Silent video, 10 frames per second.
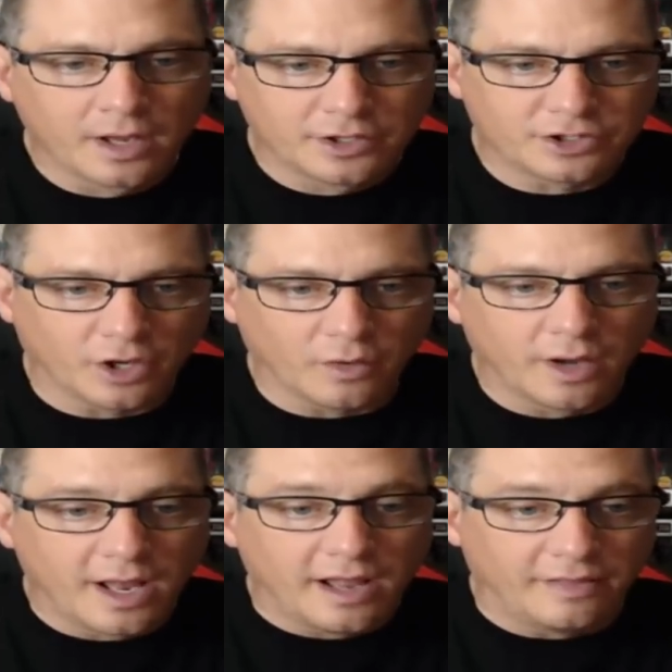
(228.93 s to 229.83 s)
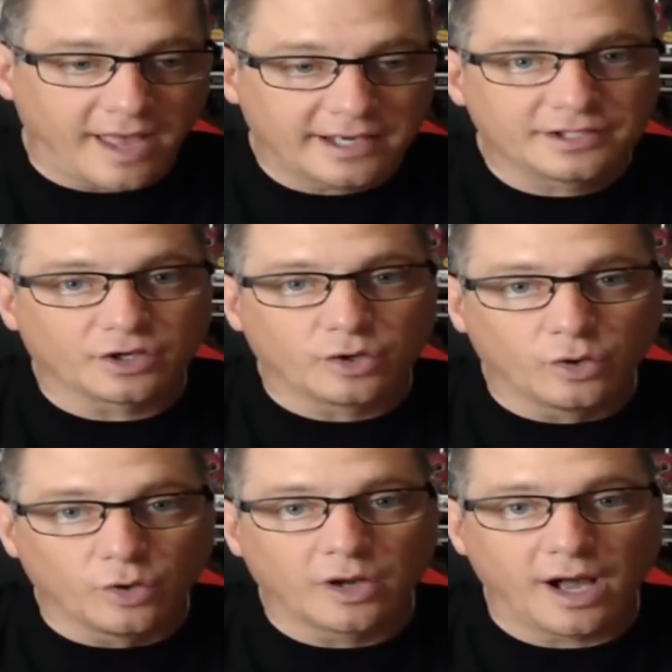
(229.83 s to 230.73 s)
So that is a
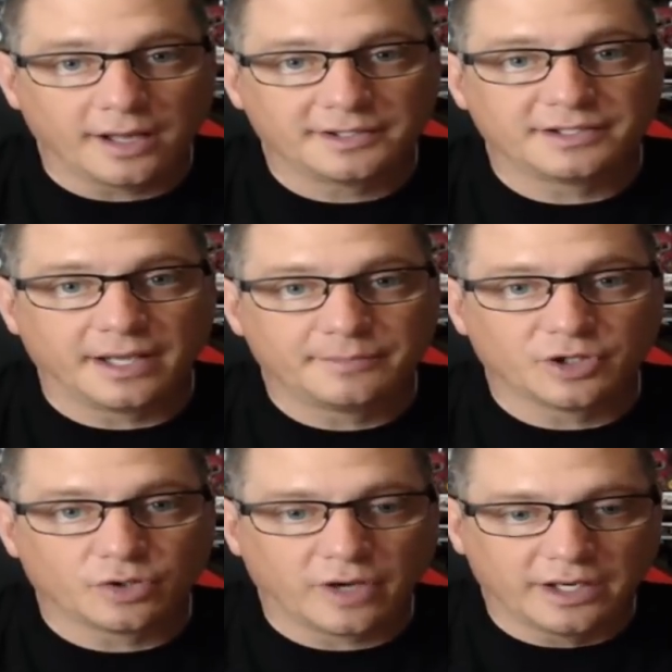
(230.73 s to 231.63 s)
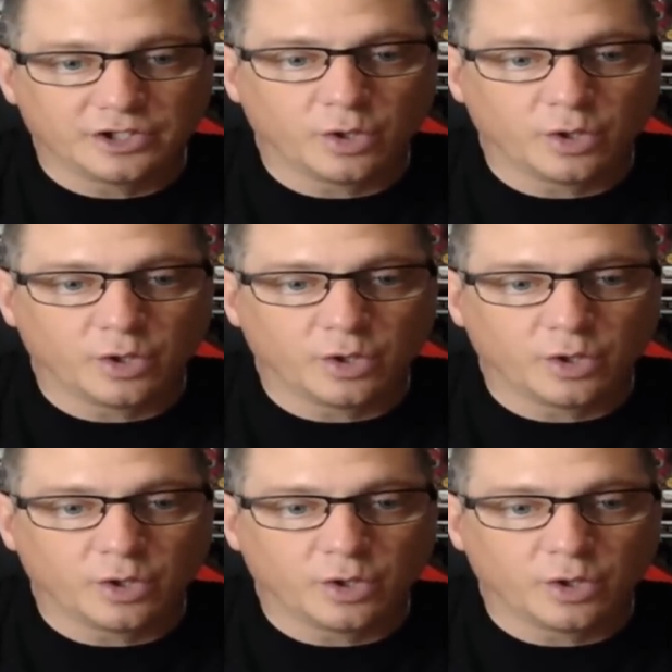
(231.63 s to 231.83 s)
cool concept to create into a